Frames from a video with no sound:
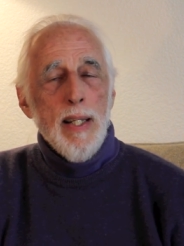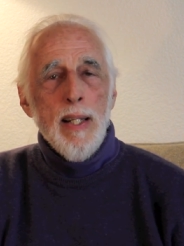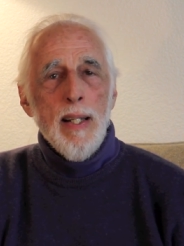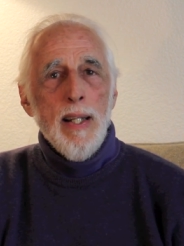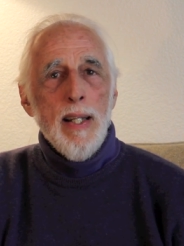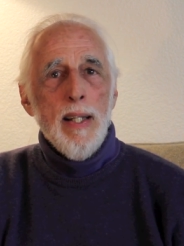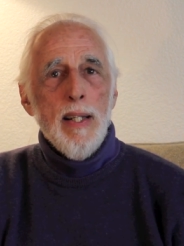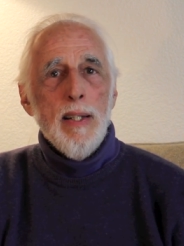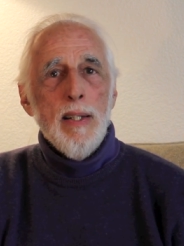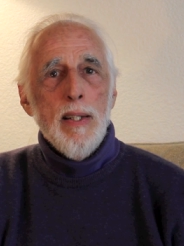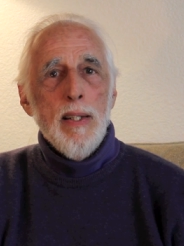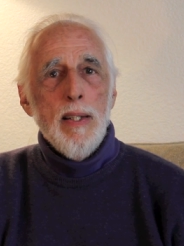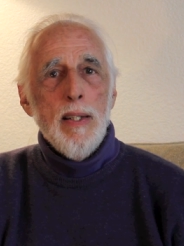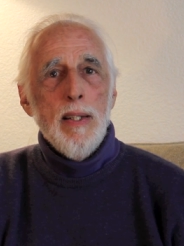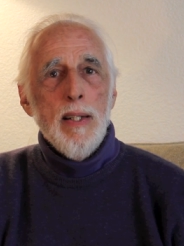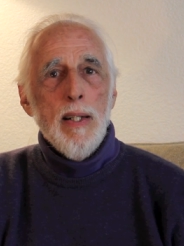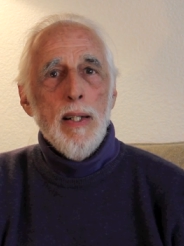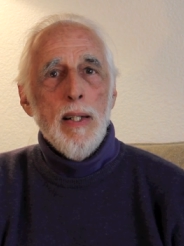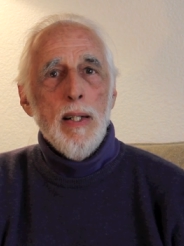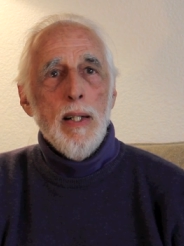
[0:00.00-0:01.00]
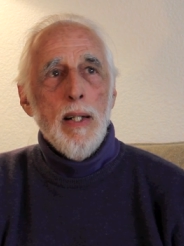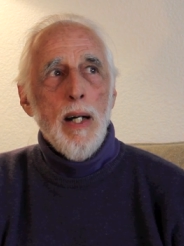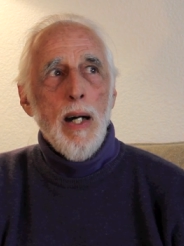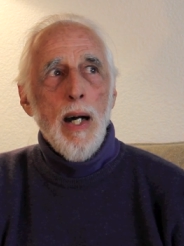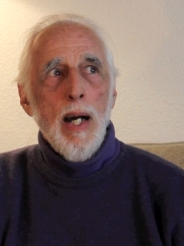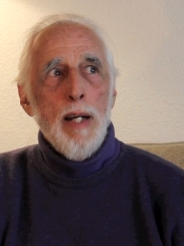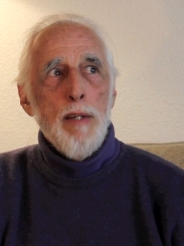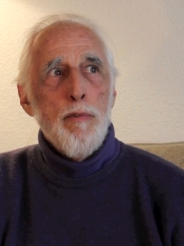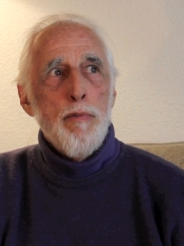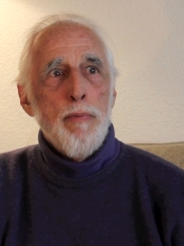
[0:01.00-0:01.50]
And
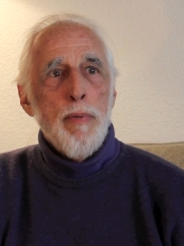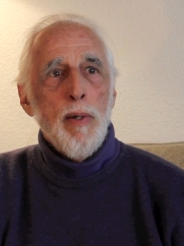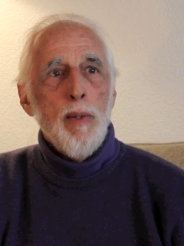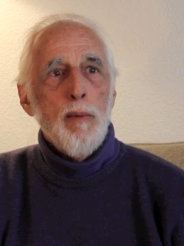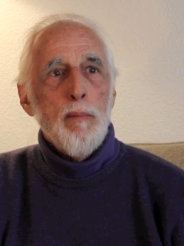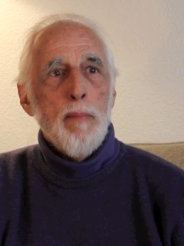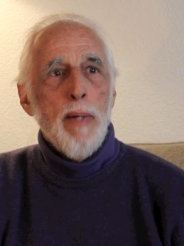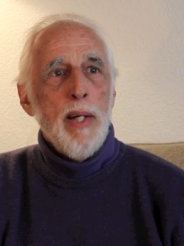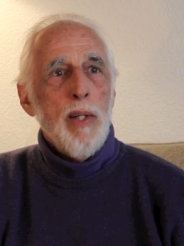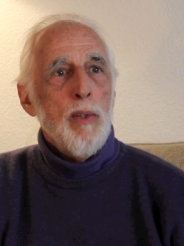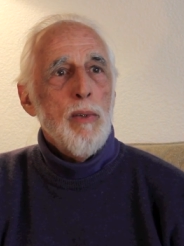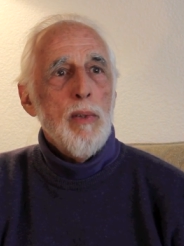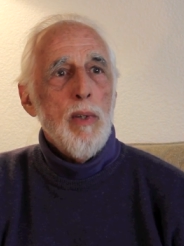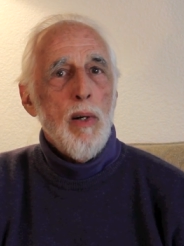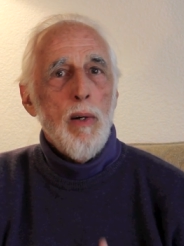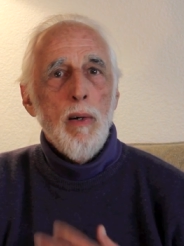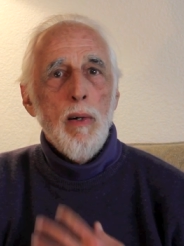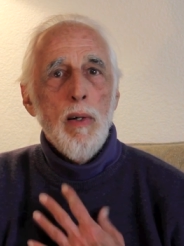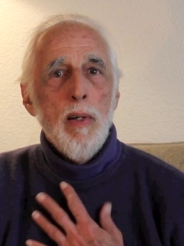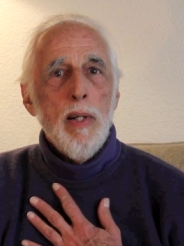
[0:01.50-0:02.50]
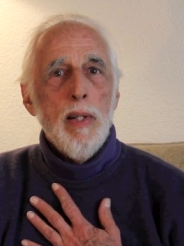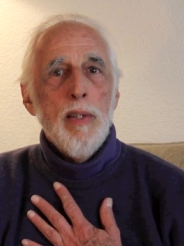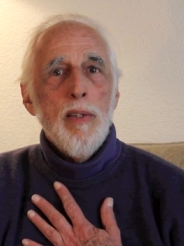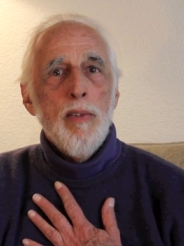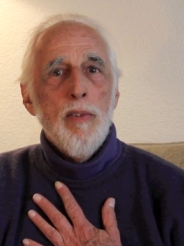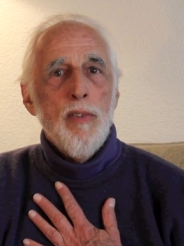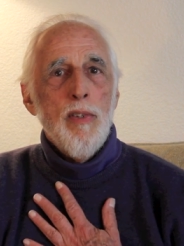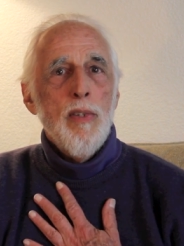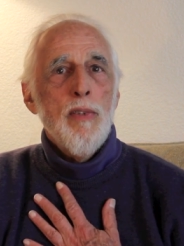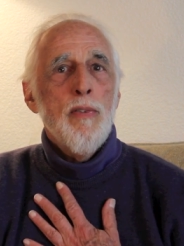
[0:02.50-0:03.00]
I felt my own
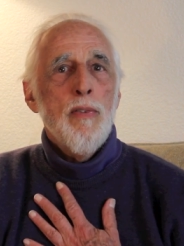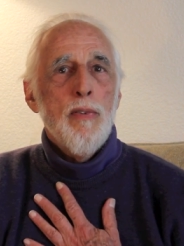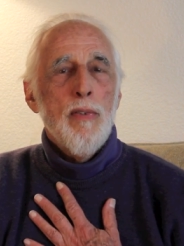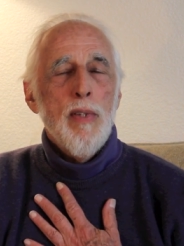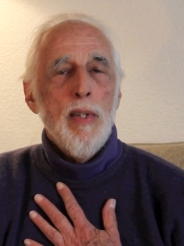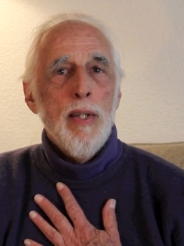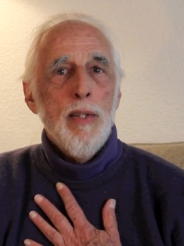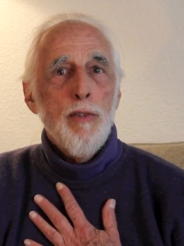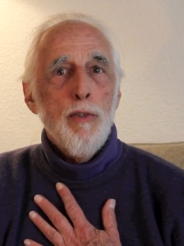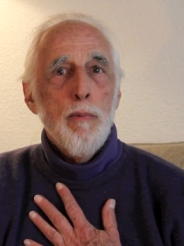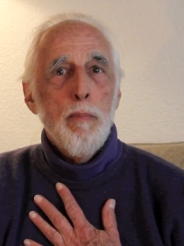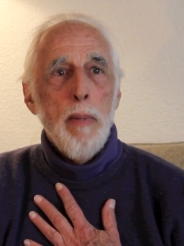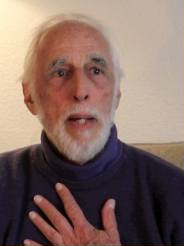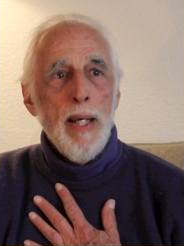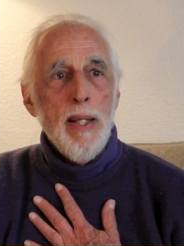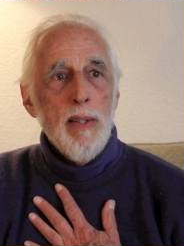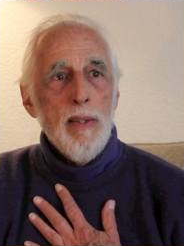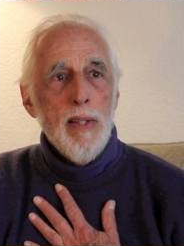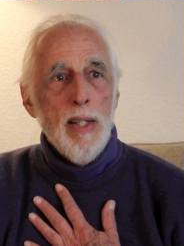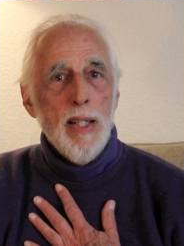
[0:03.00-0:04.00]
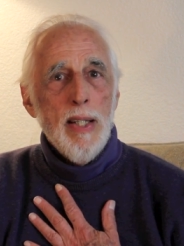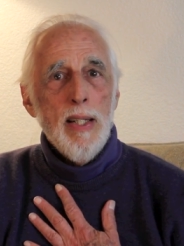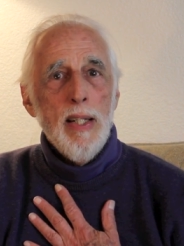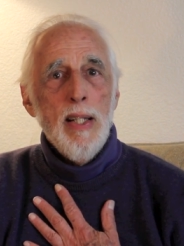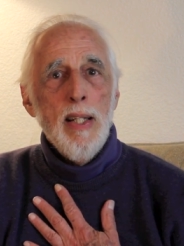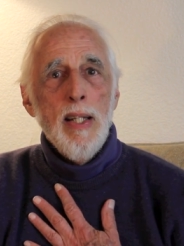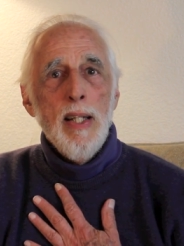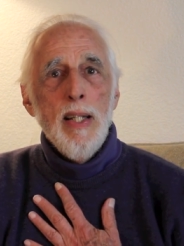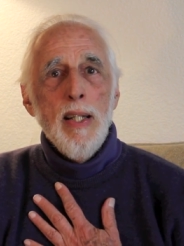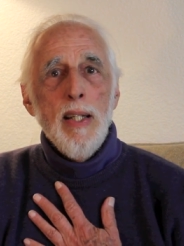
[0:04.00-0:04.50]
heart just expanding